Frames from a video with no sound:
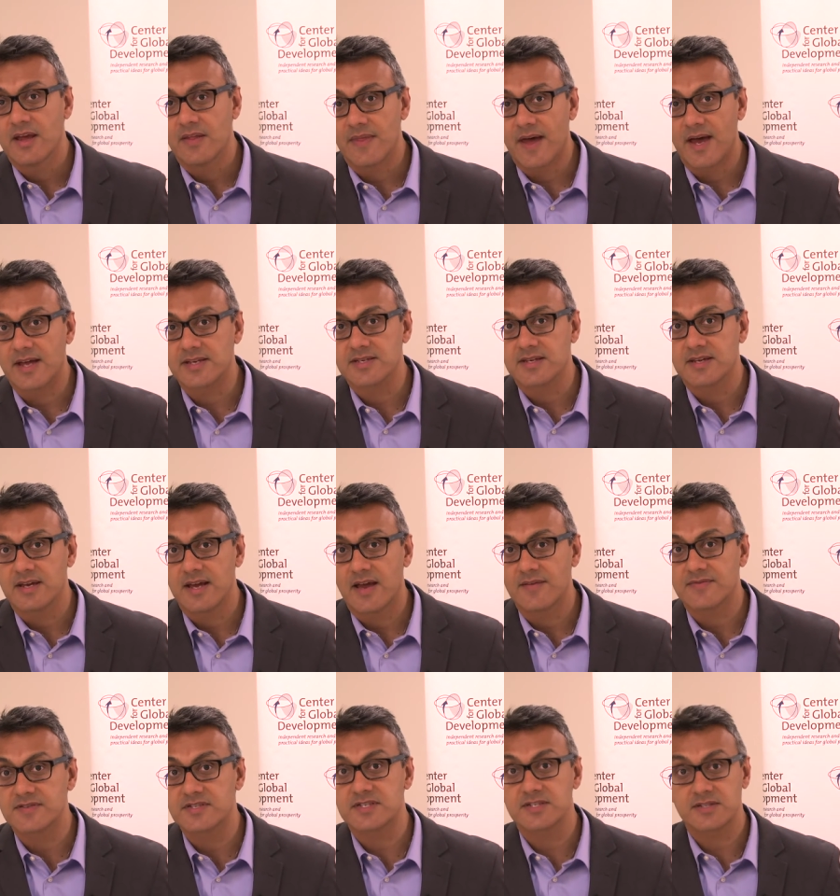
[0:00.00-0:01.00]
that
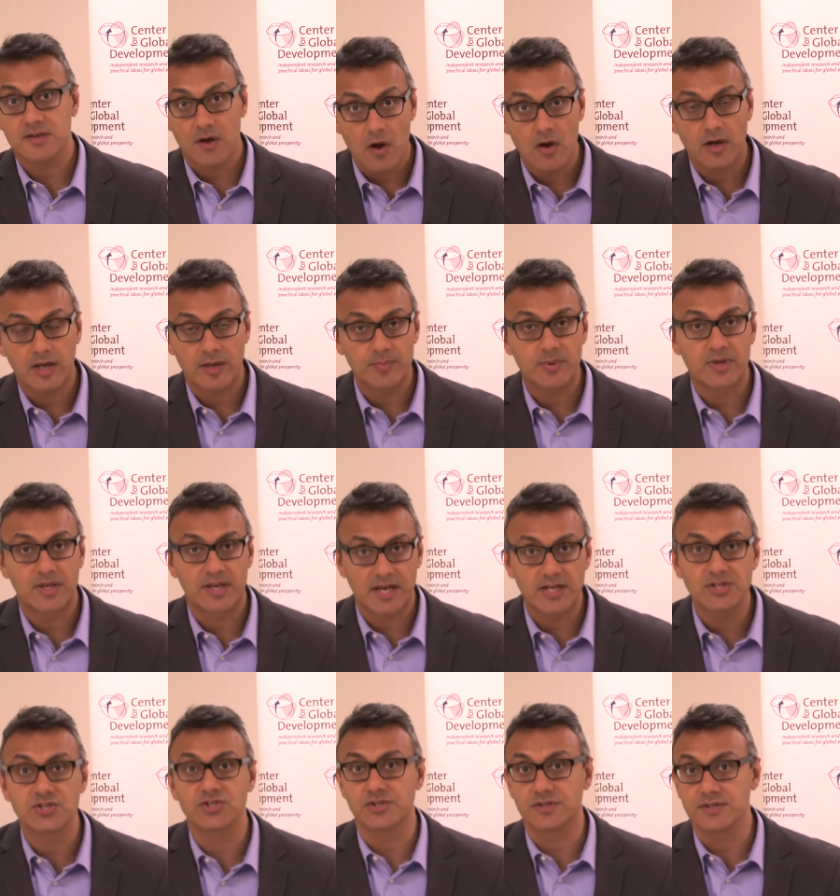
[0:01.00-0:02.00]
have stark
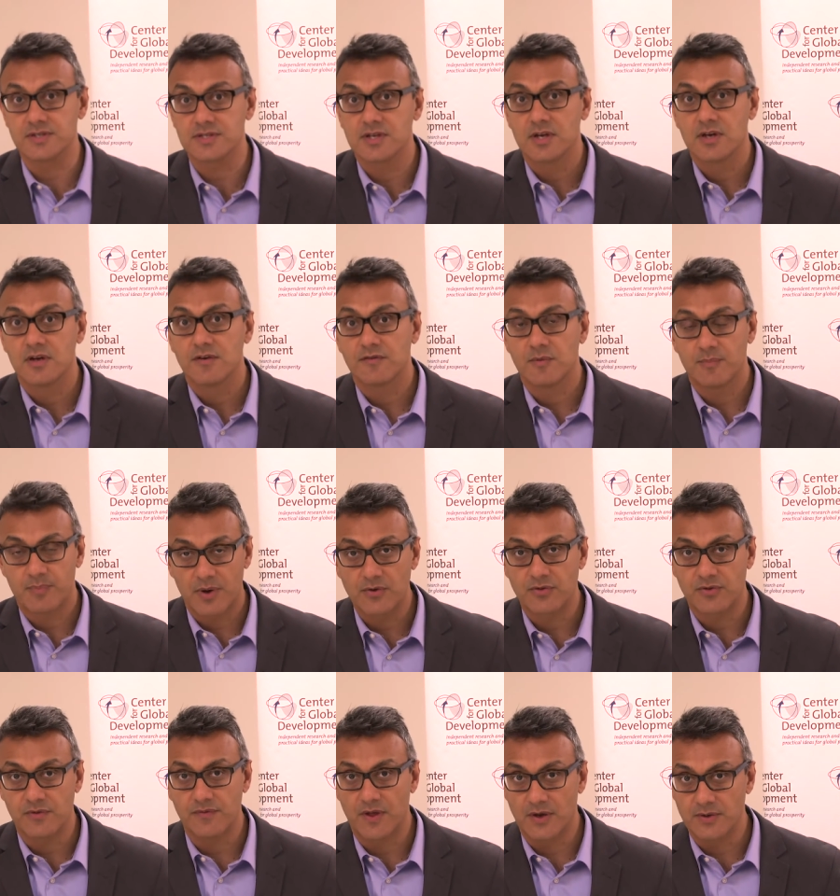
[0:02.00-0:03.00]
implications for
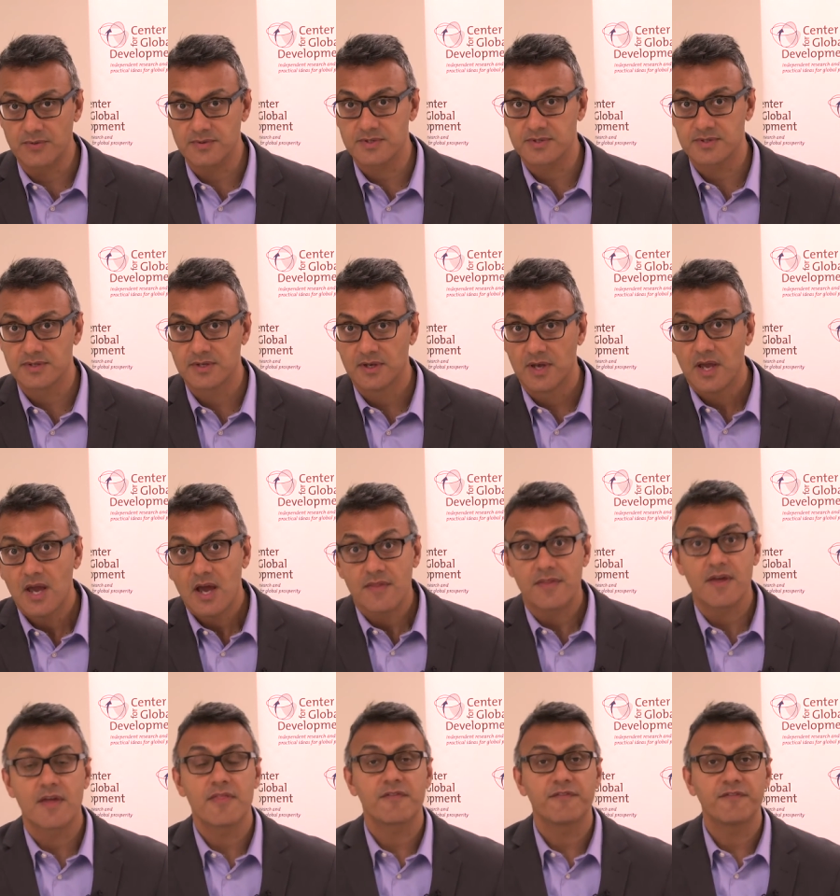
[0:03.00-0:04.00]
both of those.
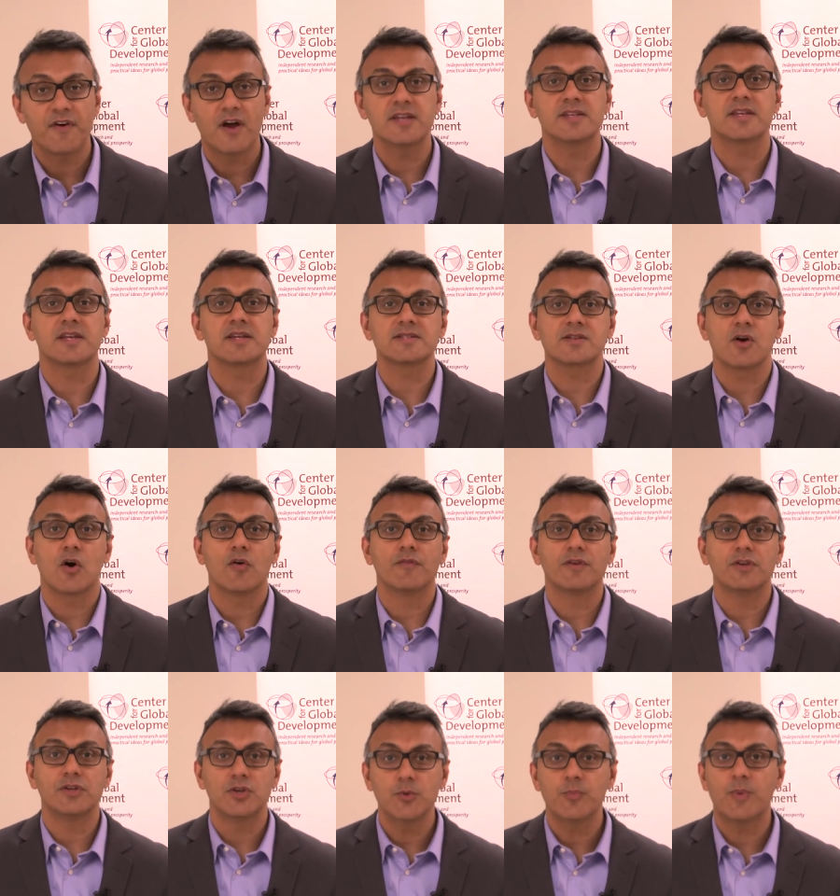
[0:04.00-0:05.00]
They're the findings of
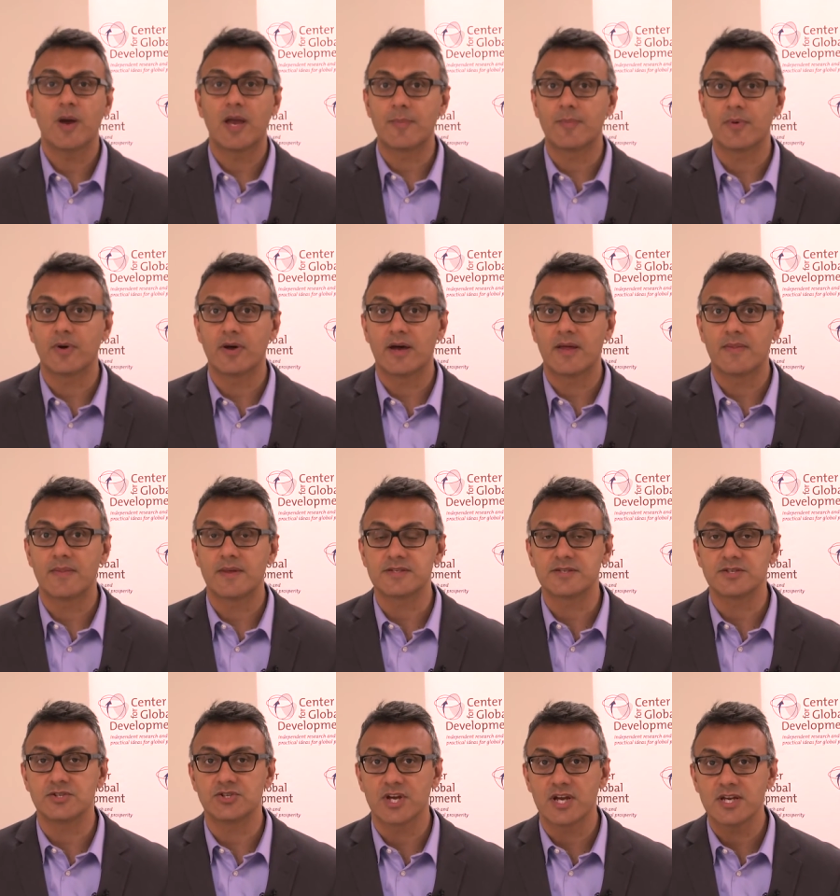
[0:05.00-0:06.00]
a new paper and they
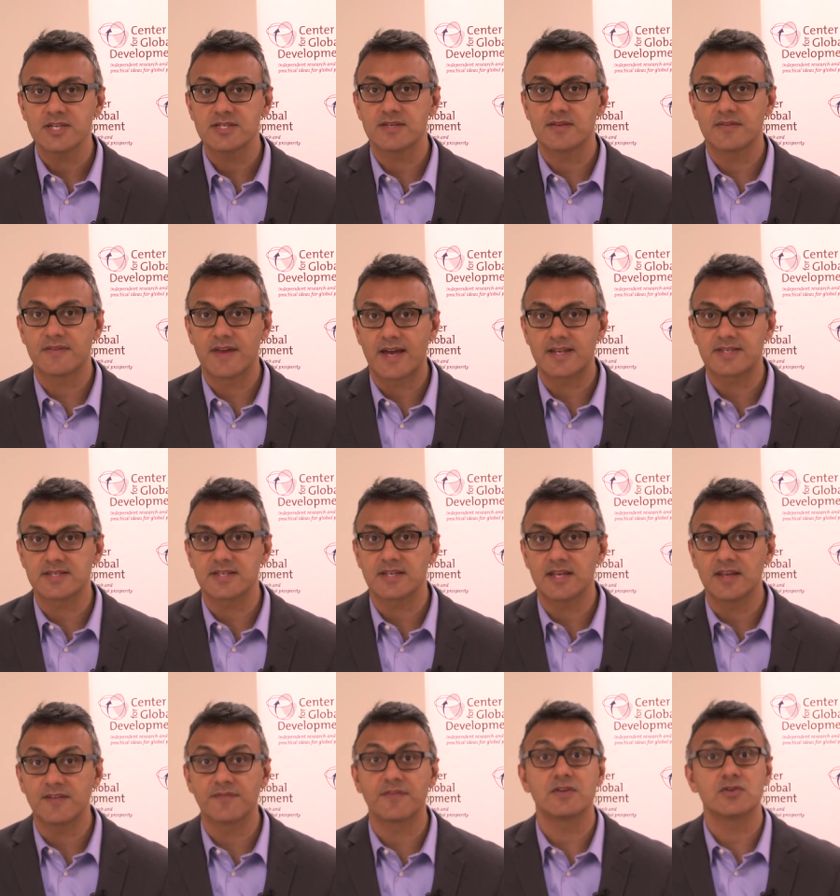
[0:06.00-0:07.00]
suggest that
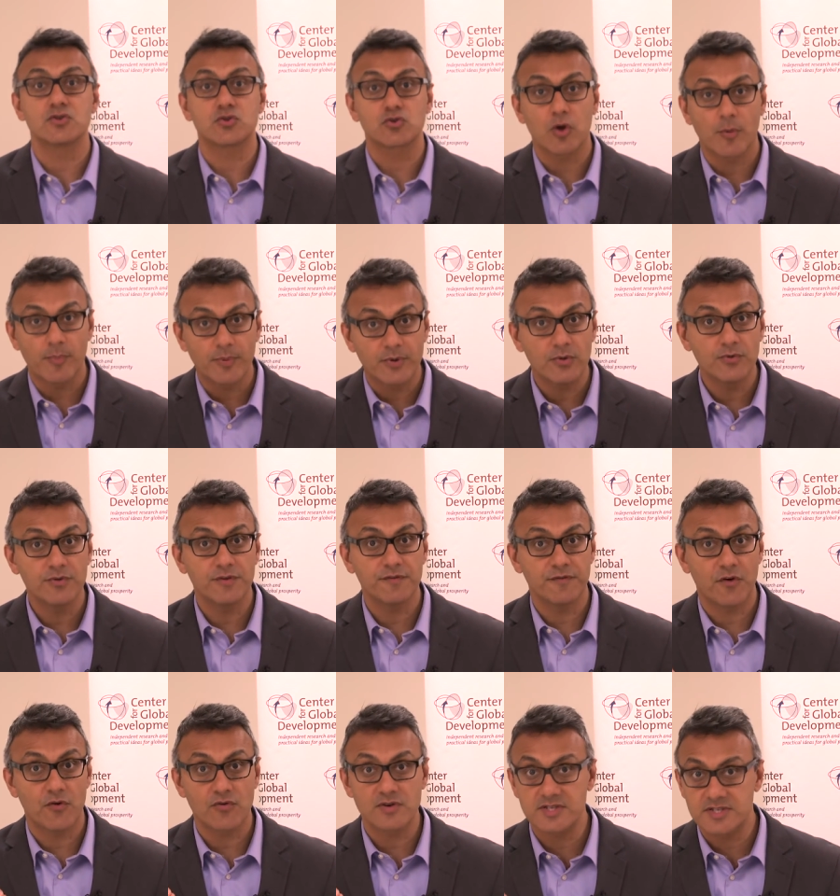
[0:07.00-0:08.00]
if tropical
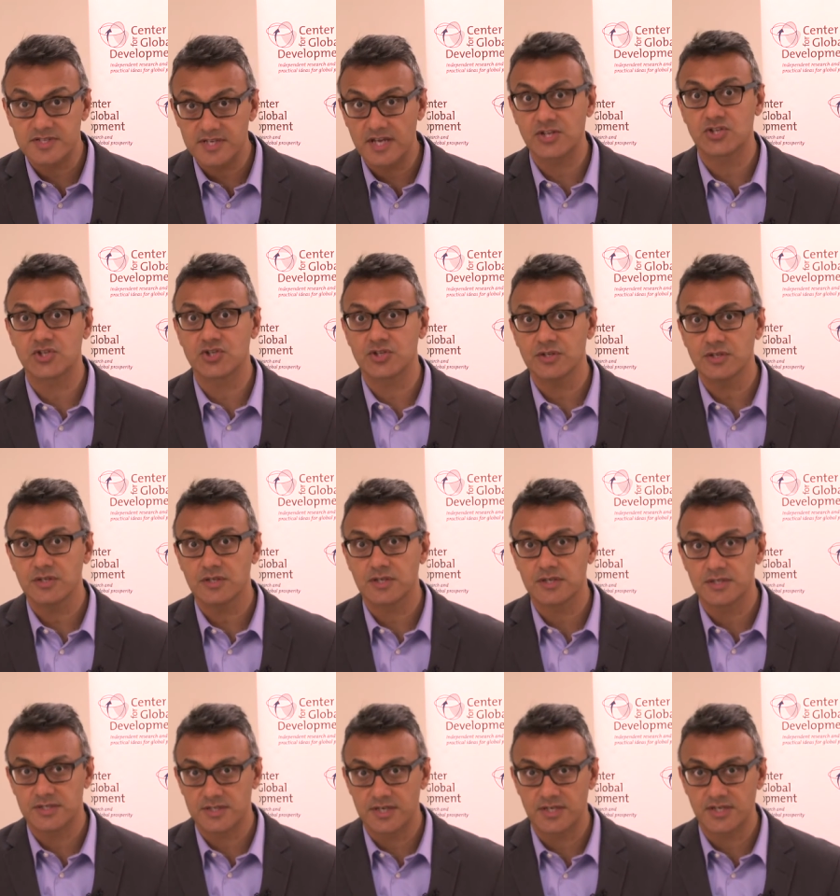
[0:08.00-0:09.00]
deforestation
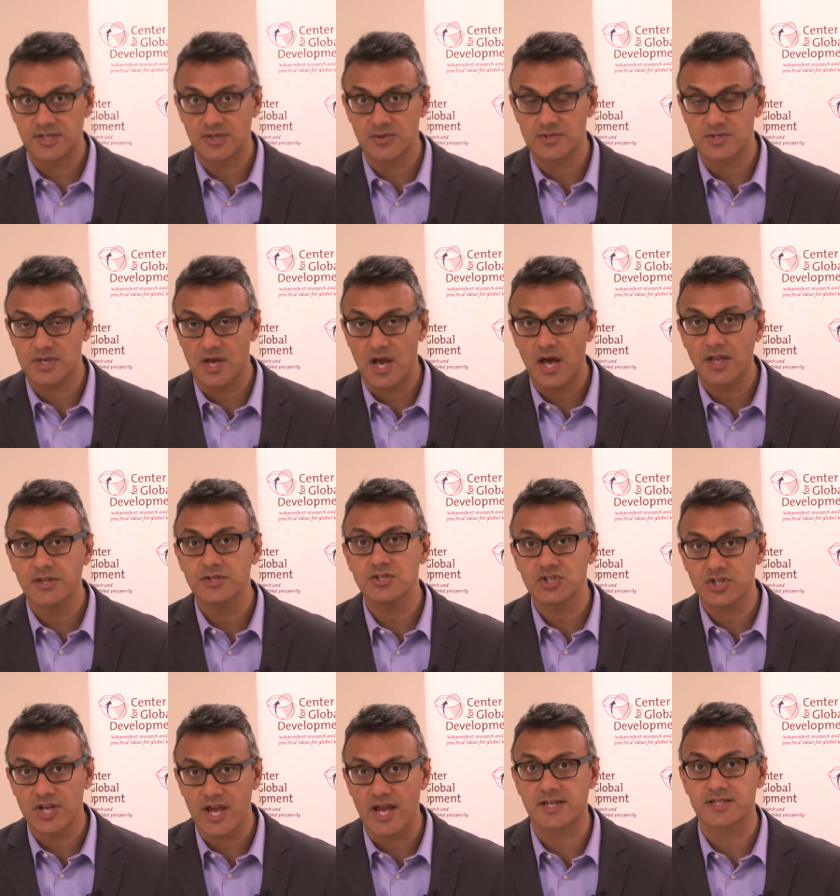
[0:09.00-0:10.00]
continues
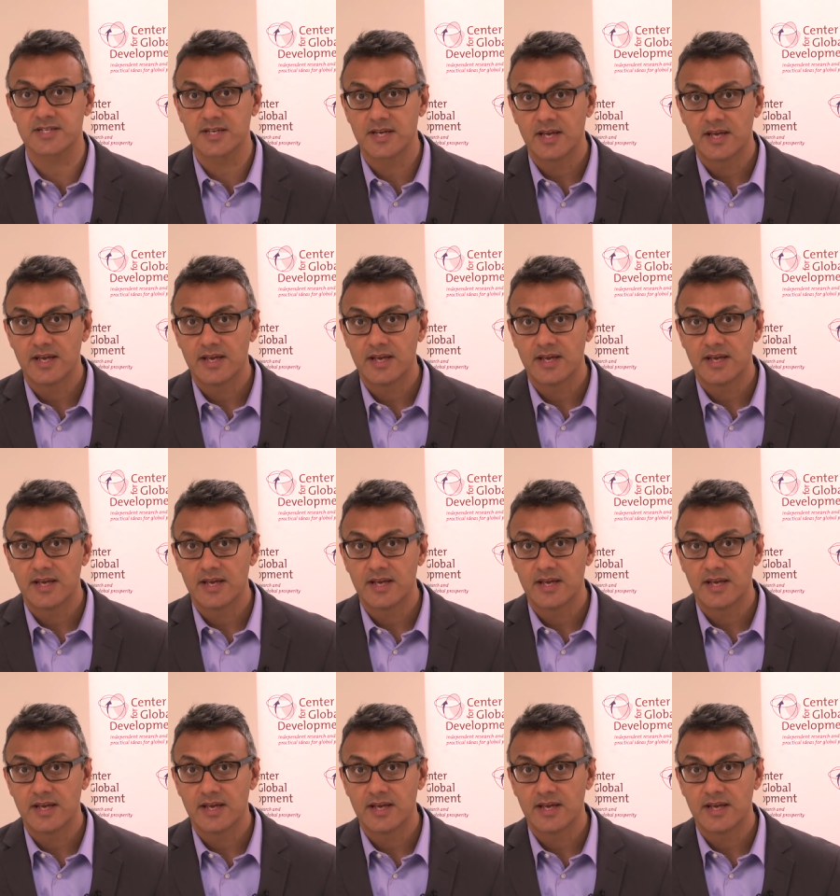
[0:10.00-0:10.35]
unchecked,